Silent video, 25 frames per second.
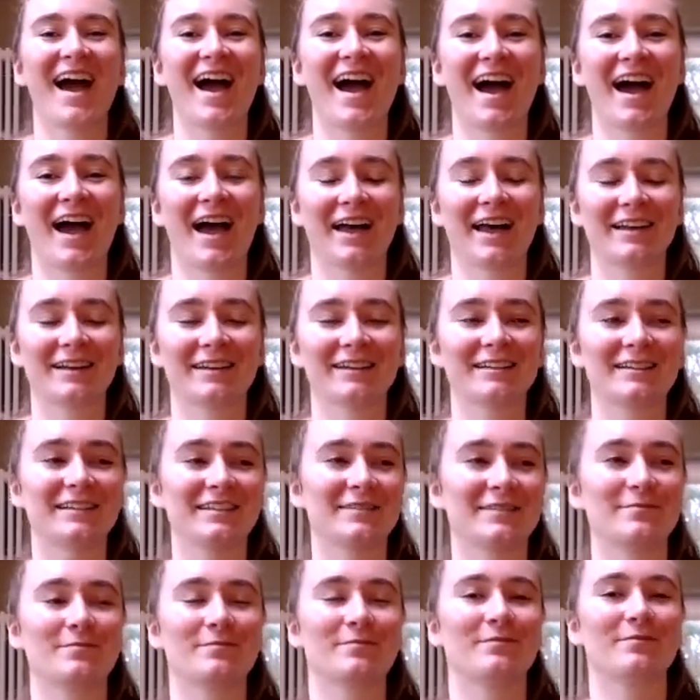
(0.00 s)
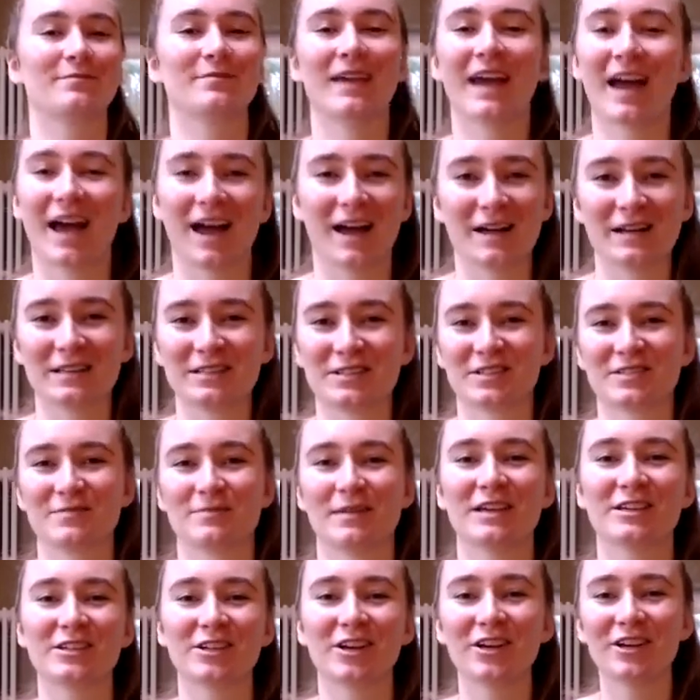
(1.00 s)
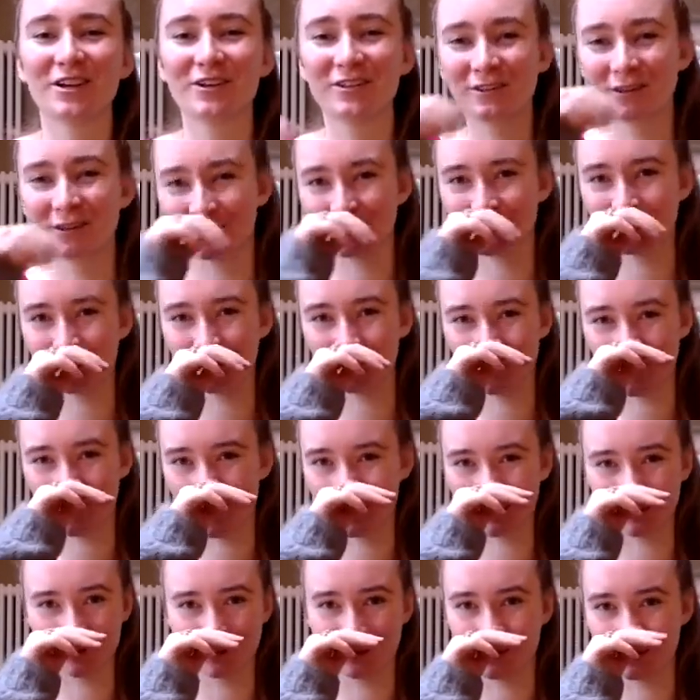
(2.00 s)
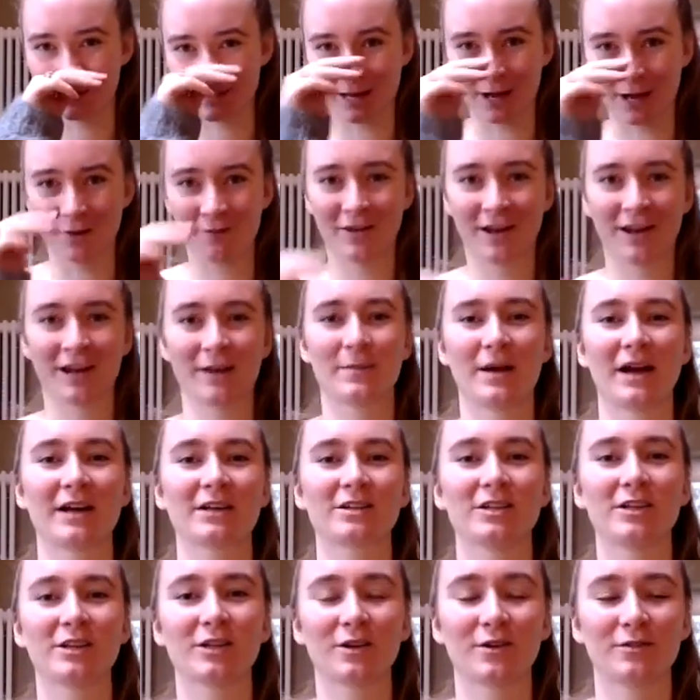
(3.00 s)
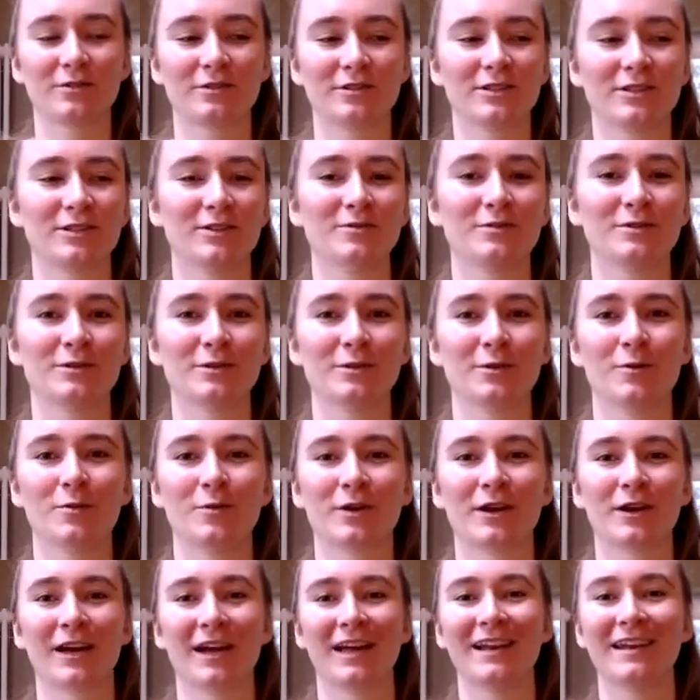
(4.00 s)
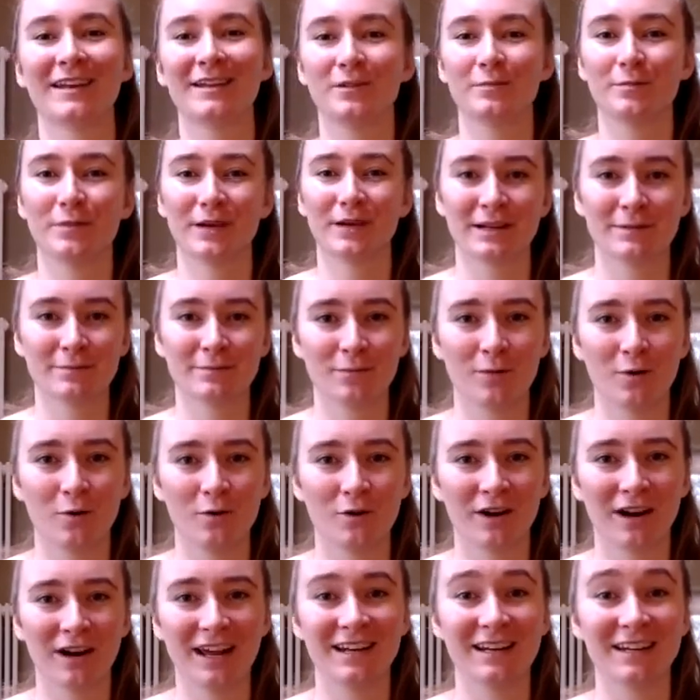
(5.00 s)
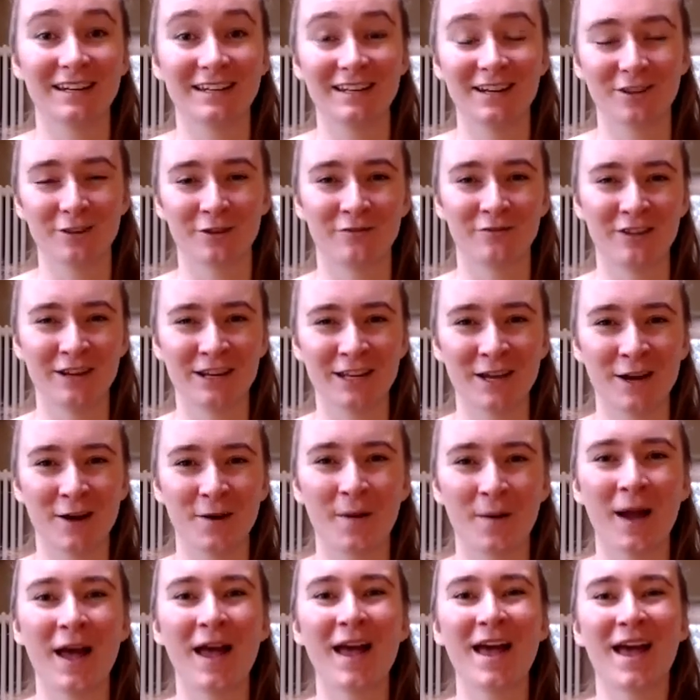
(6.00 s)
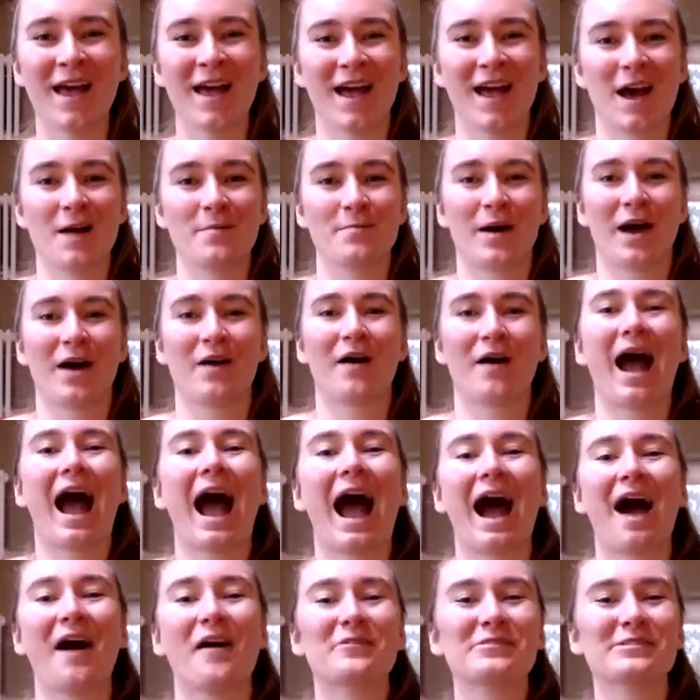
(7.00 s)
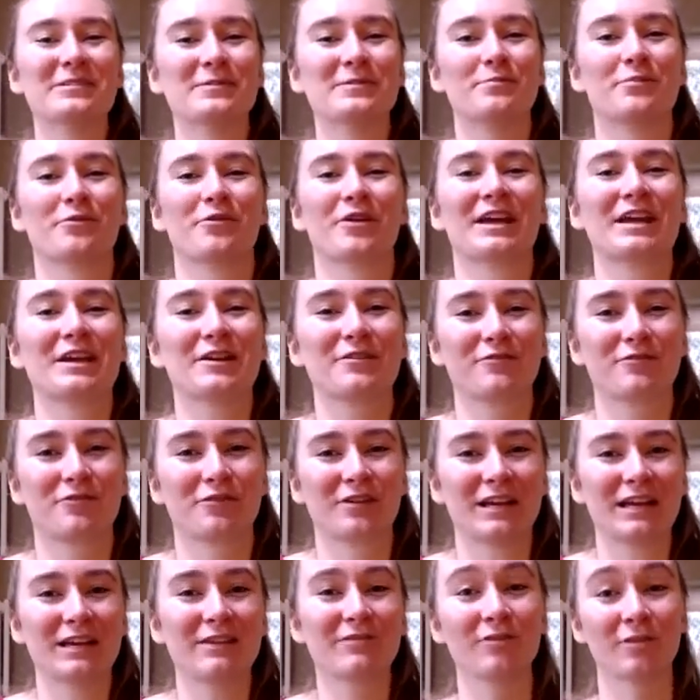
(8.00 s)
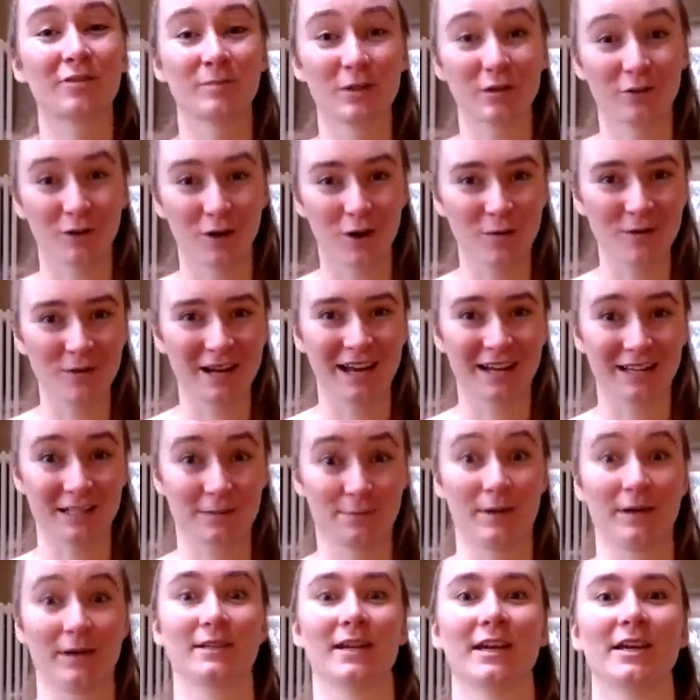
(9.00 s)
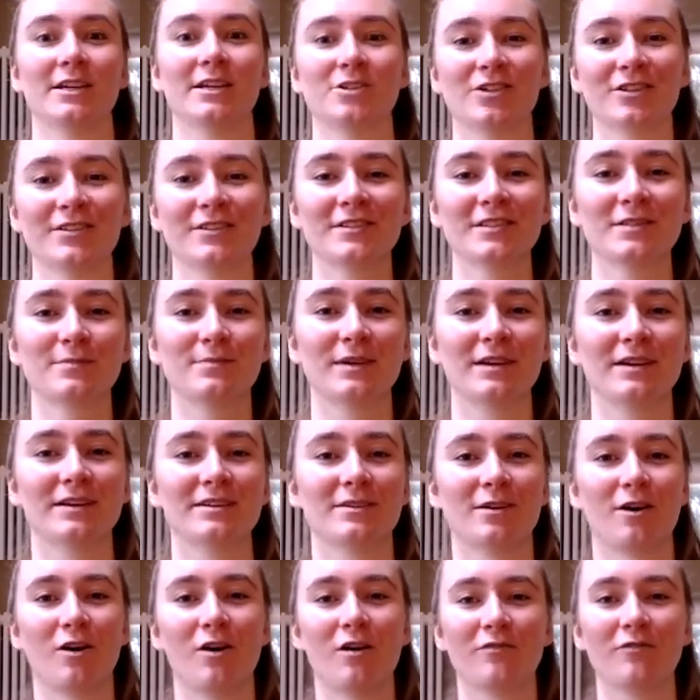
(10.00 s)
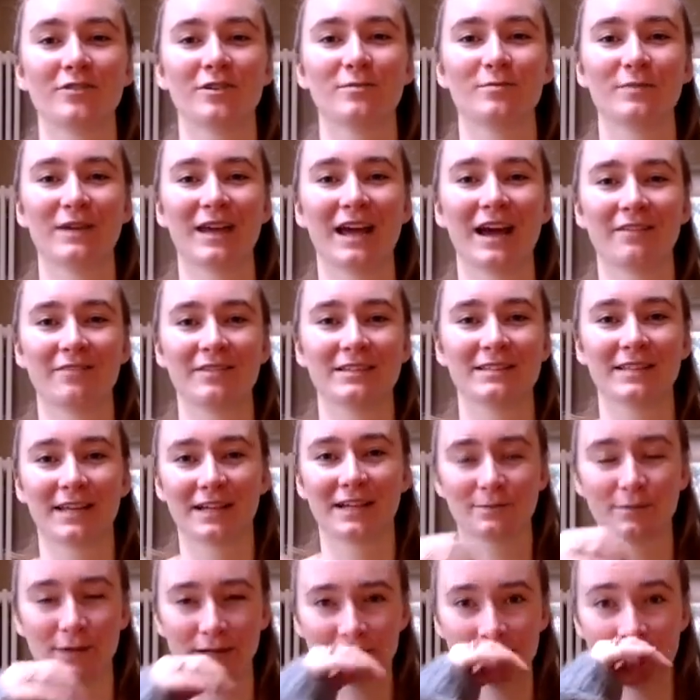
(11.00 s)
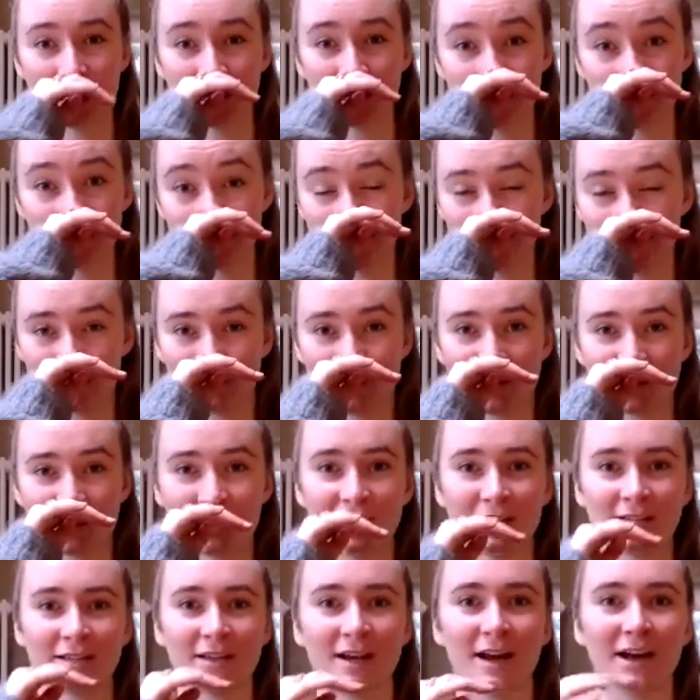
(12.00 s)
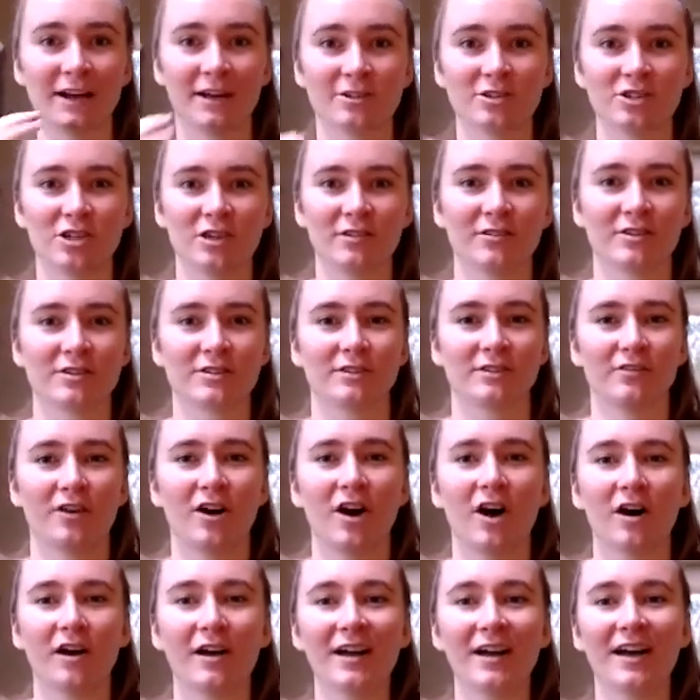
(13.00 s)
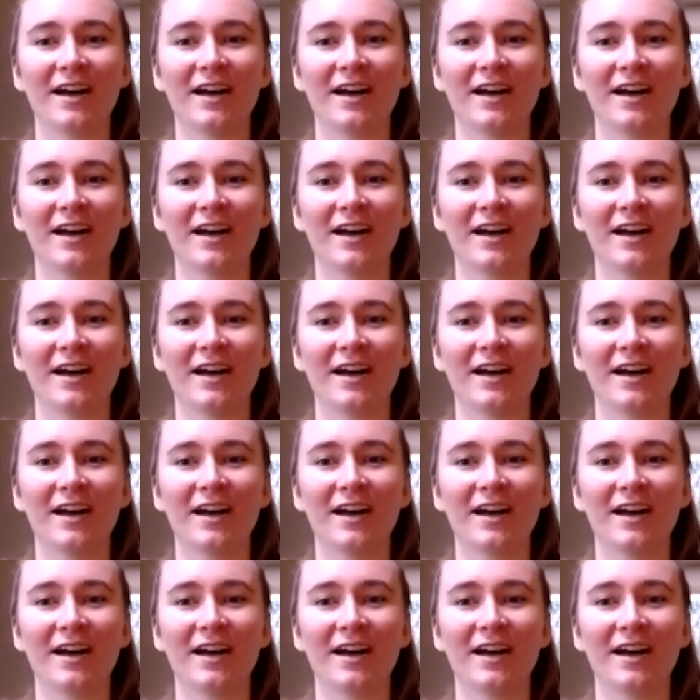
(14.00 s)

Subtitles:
And yeah, just make sure you're not too hard on yourself. And I'm actually going to talk a little bit more in another video about how to break free from your own expectations, because often we have these expectations, especially as high achievers, oh,